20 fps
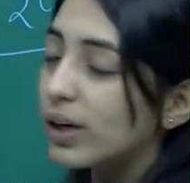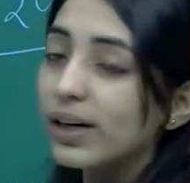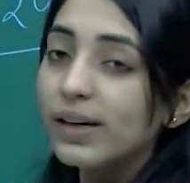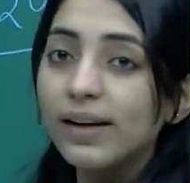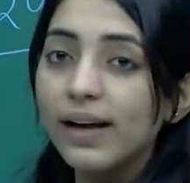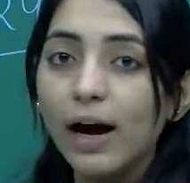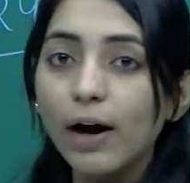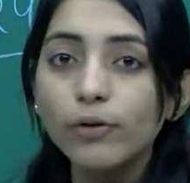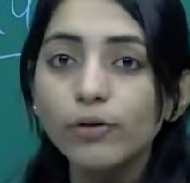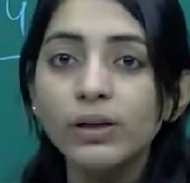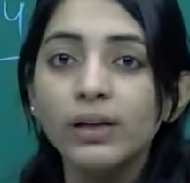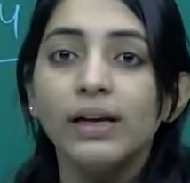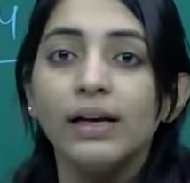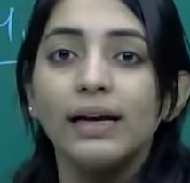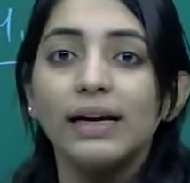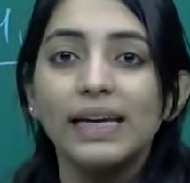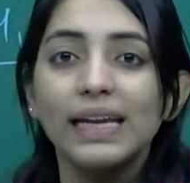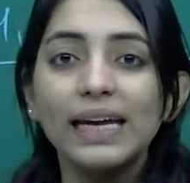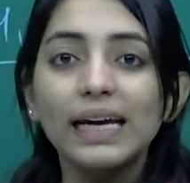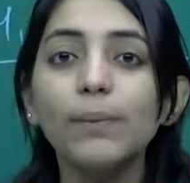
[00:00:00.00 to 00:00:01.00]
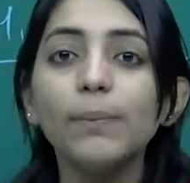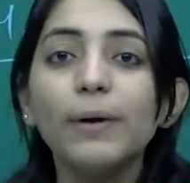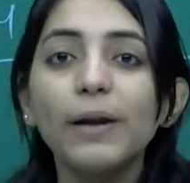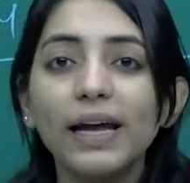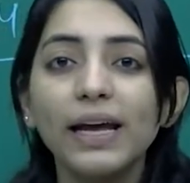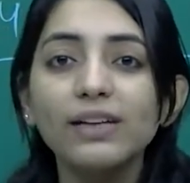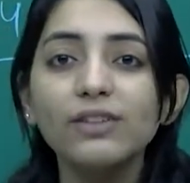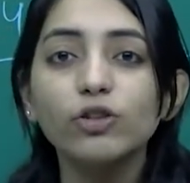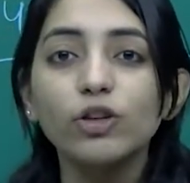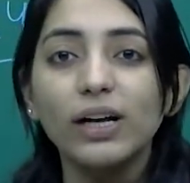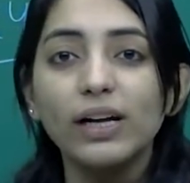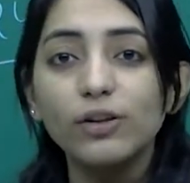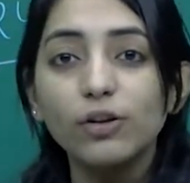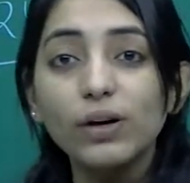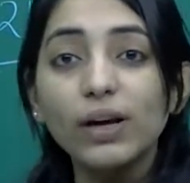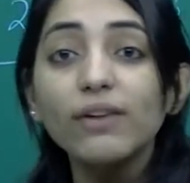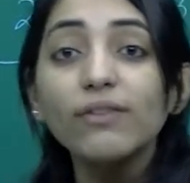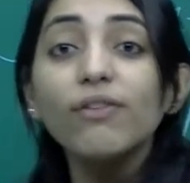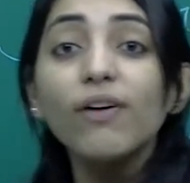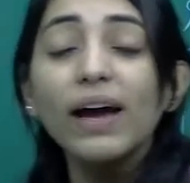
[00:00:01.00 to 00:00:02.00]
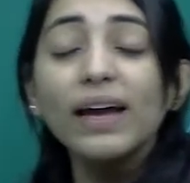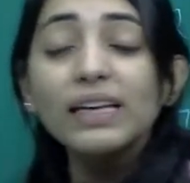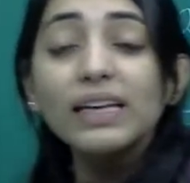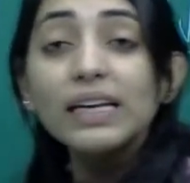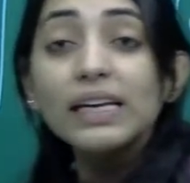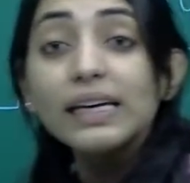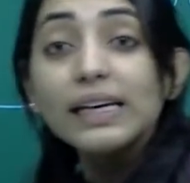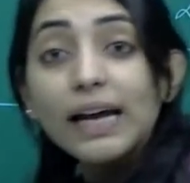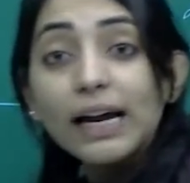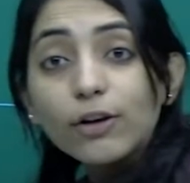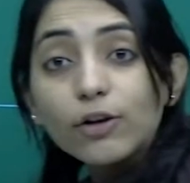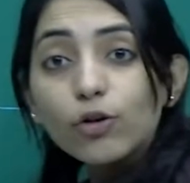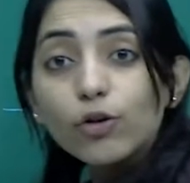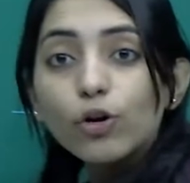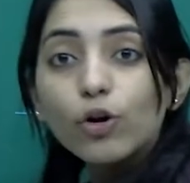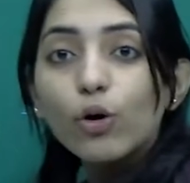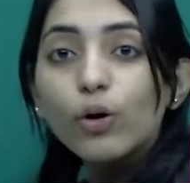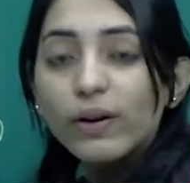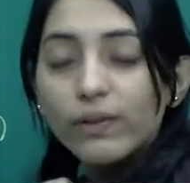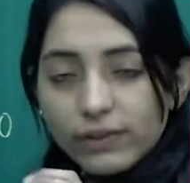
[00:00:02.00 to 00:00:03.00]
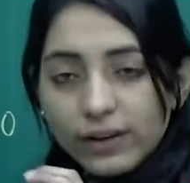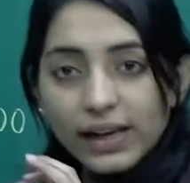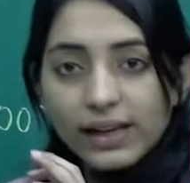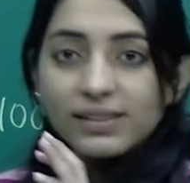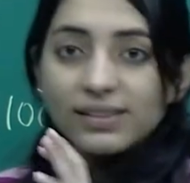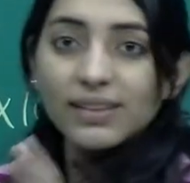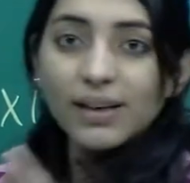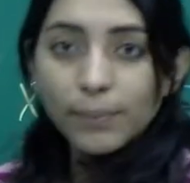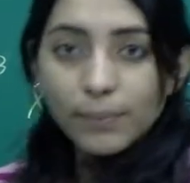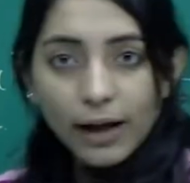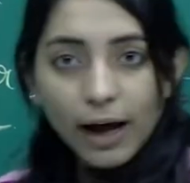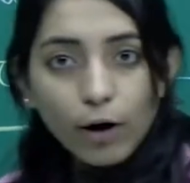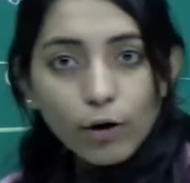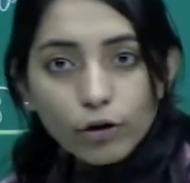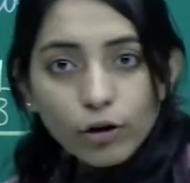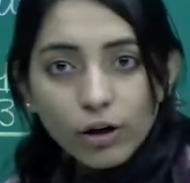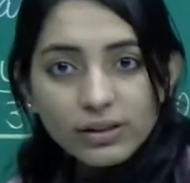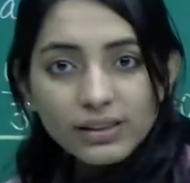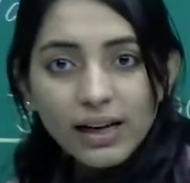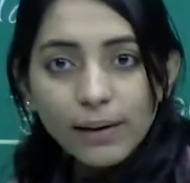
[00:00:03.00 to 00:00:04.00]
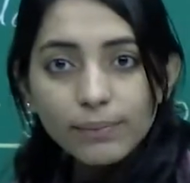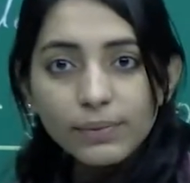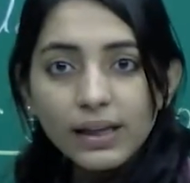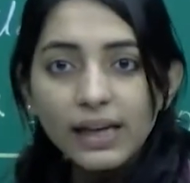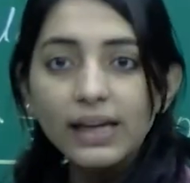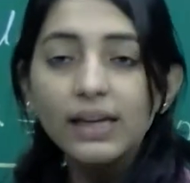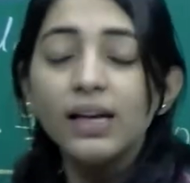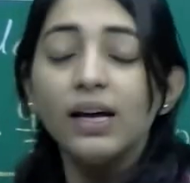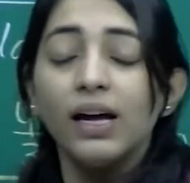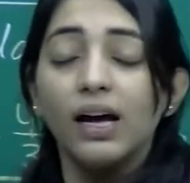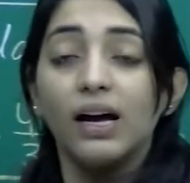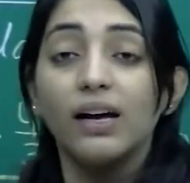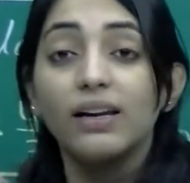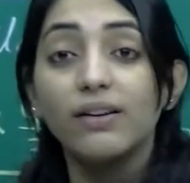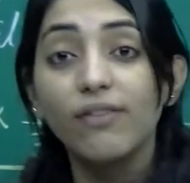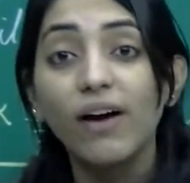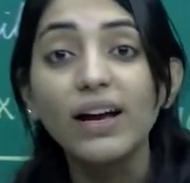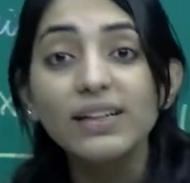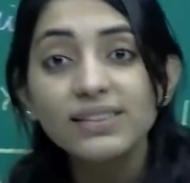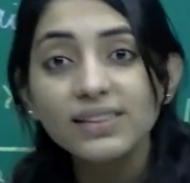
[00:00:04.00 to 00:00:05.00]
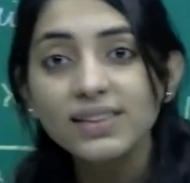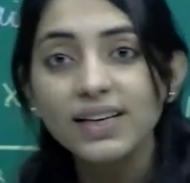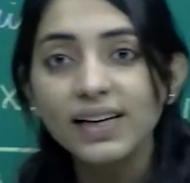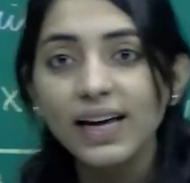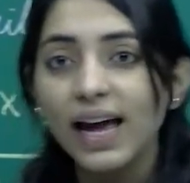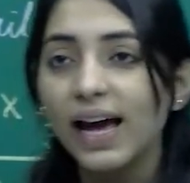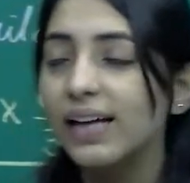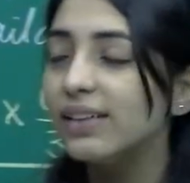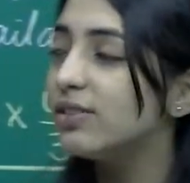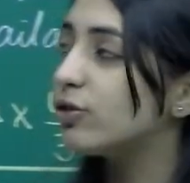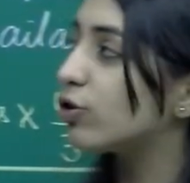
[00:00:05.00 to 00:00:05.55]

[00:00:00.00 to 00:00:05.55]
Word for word: it down, take a break so that you can finally get to know if there is some doubt or something, revise it again